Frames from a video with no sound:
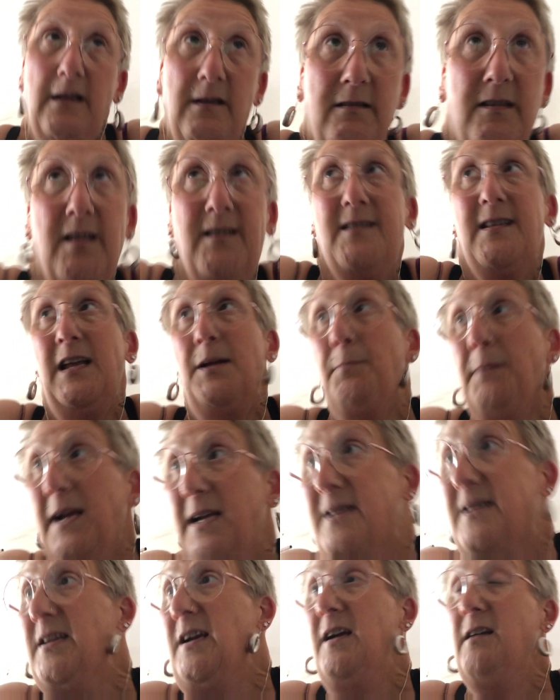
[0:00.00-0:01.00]
Does that
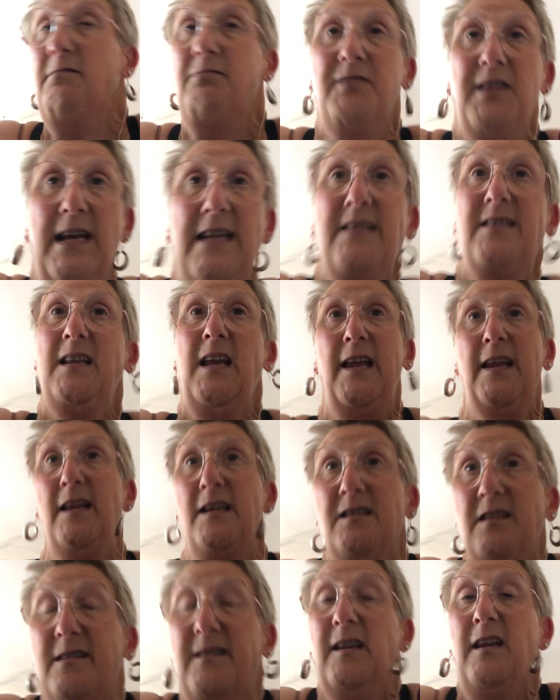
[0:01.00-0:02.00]
matter? They're saying it
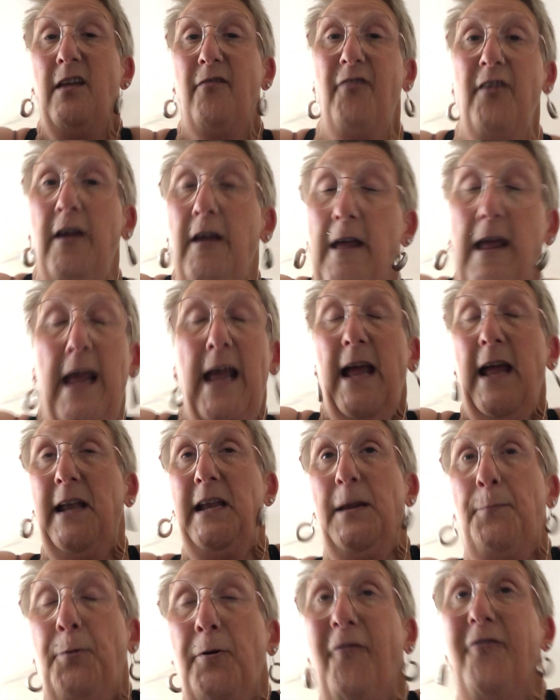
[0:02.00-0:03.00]
doesn't give
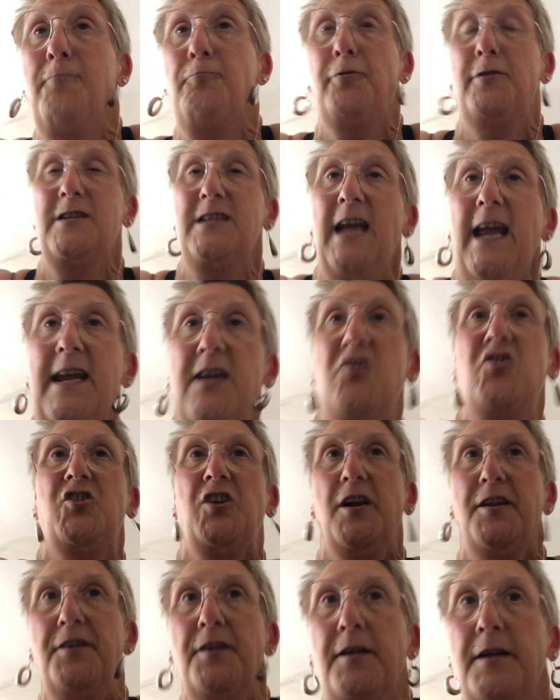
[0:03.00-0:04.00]
any
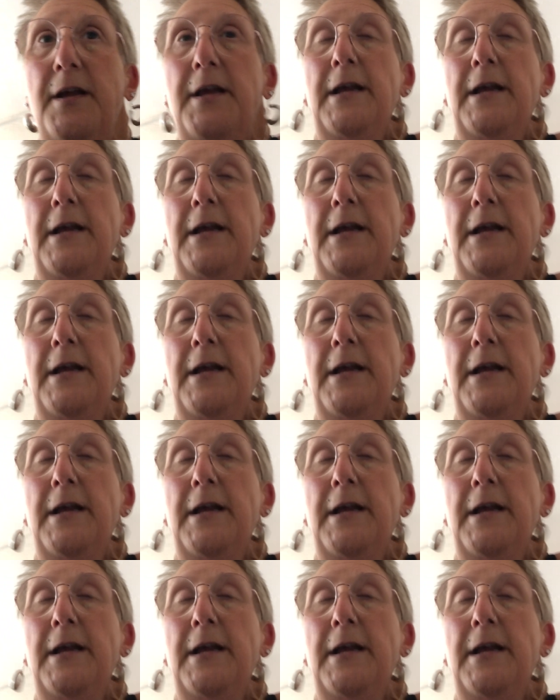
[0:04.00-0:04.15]
protection,